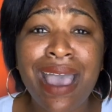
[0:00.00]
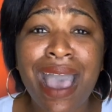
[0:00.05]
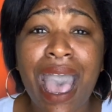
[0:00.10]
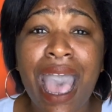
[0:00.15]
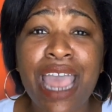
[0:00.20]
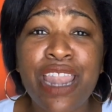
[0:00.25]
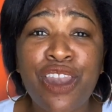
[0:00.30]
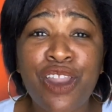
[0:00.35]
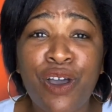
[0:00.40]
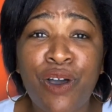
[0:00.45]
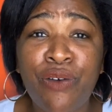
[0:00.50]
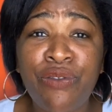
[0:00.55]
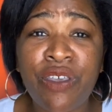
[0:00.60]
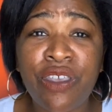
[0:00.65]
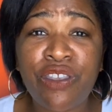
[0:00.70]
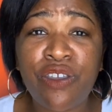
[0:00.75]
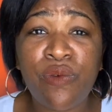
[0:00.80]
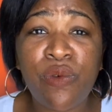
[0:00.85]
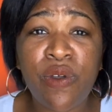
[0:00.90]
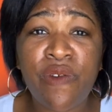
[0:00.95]
I know
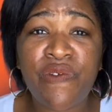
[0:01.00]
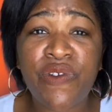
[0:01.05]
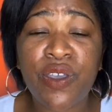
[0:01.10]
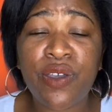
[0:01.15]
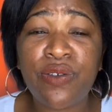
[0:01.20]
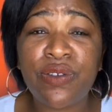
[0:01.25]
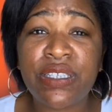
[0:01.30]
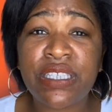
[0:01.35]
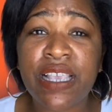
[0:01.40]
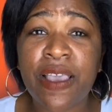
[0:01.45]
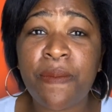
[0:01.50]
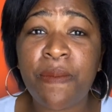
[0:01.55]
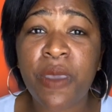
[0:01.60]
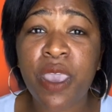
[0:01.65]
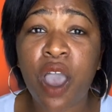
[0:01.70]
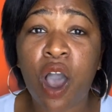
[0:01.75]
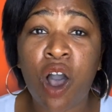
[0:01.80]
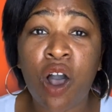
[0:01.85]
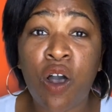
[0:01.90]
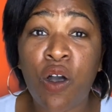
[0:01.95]
that the reviews can
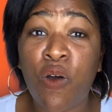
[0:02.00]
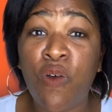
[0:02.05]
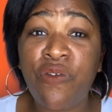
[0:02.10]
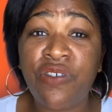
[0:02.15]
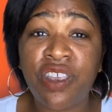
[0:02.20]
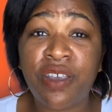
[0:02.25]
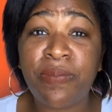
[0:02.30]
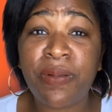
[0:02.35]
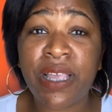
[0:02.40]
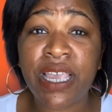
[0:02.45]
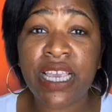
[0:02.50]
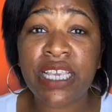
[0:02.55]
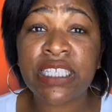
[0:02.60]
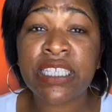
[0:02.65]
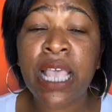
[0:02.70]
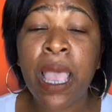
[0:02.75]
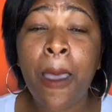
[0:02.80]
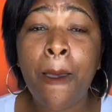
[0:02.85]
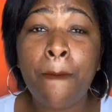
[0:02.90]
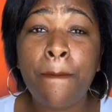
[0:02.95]
be all over the place,
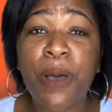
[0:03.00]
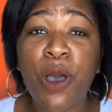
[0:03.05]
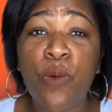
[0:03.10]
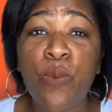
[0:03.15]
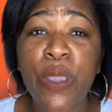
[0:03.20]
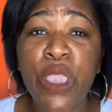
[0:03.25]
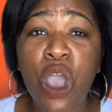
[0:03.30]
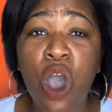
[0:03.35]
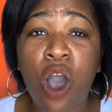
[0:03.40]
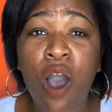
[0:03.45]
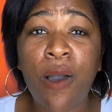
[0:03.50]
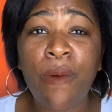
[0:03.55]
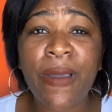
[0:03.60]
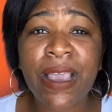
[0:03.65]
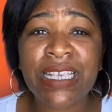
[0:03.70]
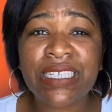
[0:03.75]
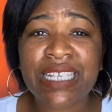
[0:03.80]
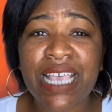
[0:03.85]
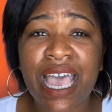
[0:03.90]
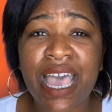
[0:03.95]
but we
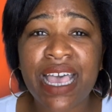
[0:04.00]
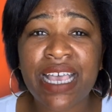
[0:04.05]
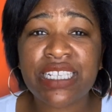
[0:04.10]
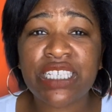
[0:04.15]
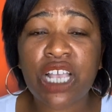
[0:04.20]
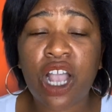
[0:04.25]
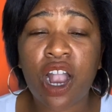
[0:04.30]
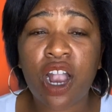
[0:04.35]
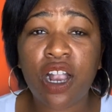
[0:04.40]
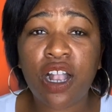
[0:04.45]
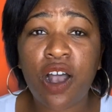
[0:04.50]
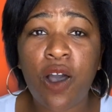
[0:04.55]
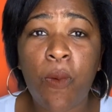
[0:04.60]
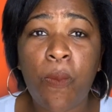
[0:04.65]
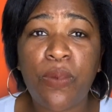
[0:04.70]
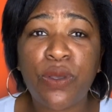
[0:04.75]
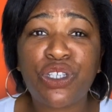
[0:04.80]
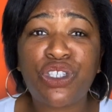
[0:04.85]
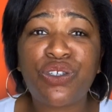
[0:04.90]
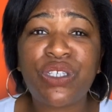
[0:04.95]
always ask our
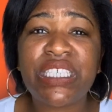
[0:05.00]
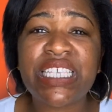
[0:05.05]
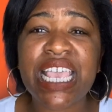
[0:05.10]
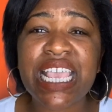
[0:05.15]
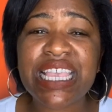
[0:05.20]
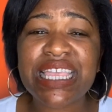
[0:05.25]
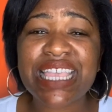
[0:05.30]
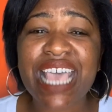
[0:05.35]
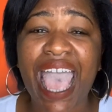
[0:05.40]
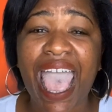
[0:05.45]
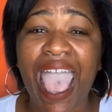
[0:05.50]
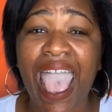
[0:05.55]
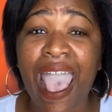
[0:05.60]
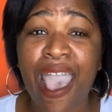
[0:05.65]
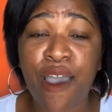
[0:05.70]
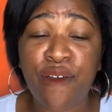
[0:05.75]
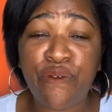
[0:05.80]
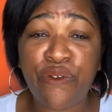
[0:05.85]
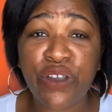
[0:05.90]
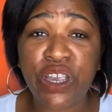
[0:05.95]
couples to take the
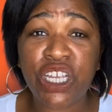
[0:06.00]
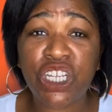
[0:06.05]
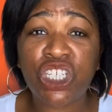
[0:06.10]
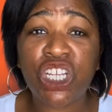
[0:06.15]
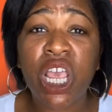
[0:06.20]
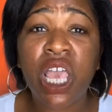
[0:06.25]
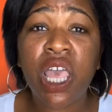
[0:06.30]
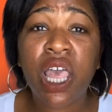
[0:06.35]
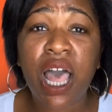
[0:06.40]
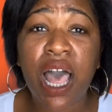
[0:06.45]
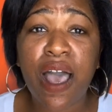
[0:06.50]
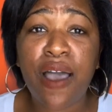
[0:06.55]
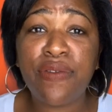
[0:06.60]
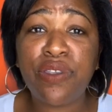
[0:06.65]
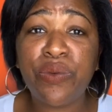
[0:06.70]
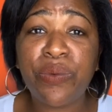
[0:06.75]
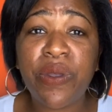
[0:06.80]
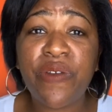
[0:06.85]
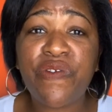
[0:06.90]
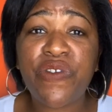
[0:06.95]
average of
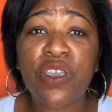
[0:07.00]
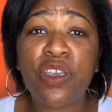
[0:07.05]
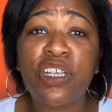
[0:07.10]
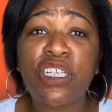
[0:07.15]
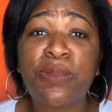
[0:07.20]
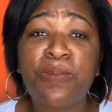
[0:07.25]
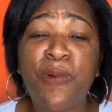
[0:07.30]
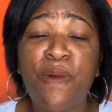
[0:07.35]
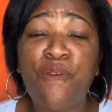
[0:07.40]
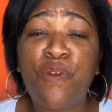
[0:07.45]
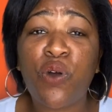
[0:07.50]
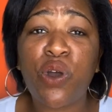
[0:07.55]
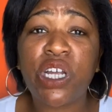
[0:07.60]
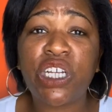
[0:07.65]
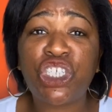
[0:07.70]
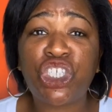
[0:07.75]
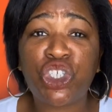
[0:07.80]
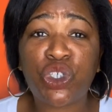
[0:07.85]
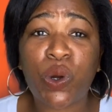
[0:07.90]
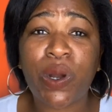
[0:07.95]
the reviews before
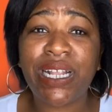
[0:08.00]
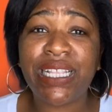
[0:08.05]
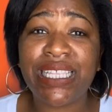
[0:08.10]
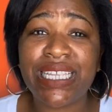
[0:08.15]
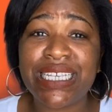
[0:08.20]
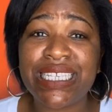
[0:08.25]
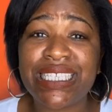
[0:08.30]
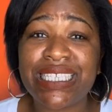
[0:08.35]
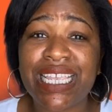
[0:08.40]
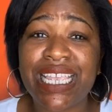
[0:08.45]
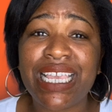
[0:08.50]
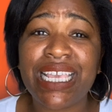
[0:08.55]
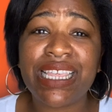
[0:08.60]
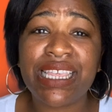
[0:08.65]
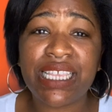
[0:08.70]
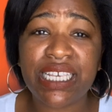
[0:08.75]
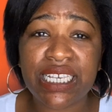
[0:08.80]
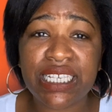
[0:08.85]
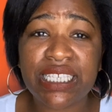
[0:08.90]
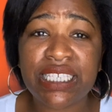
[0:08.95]
shortlisting
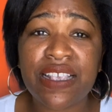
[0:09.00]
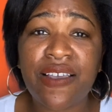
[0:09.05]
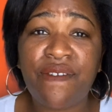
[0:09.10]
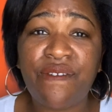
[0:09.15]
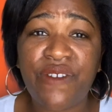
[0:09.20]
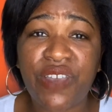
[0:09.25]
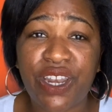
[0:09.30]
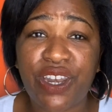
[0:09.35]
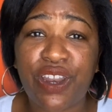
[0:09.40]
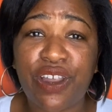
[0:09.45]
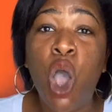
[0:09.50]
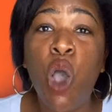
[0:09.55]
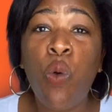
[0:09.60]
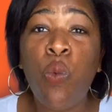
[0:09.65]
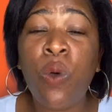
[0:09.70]
this vendor.